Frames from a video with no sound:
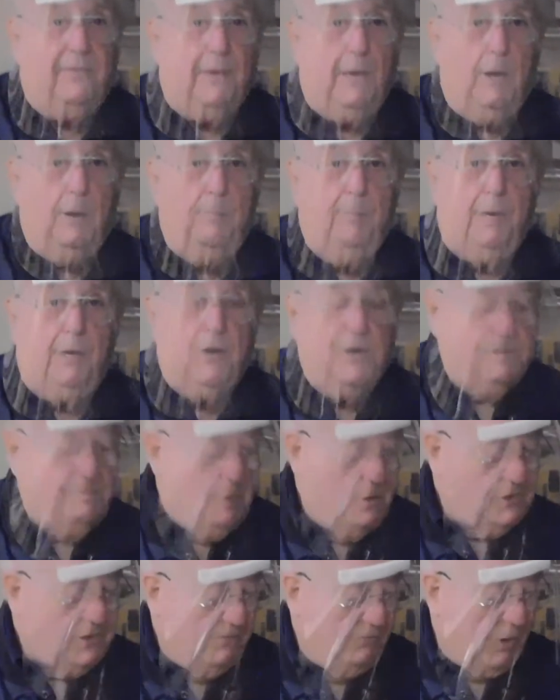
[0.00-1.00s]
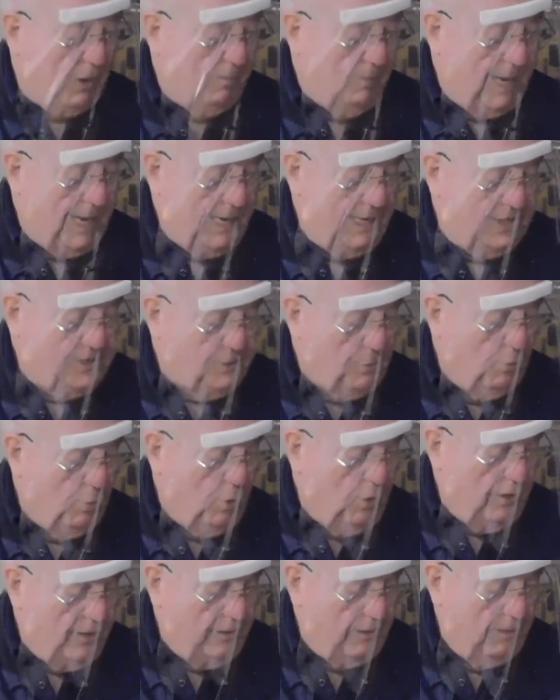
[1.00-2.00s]
there because most of our bodies are
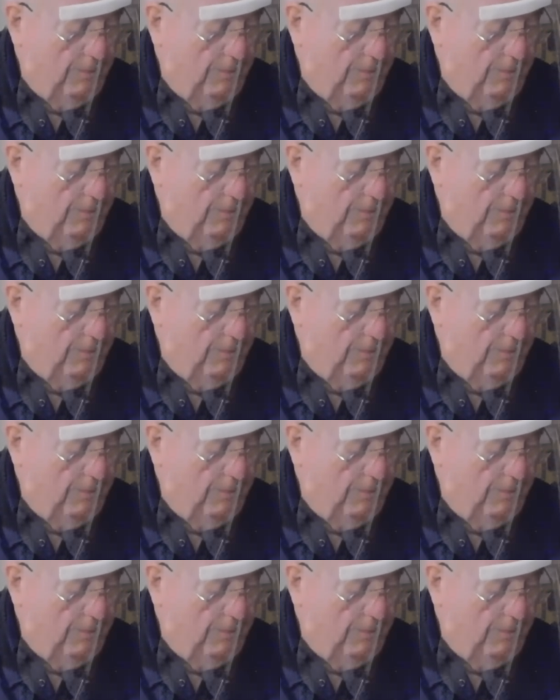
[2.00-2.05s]
water.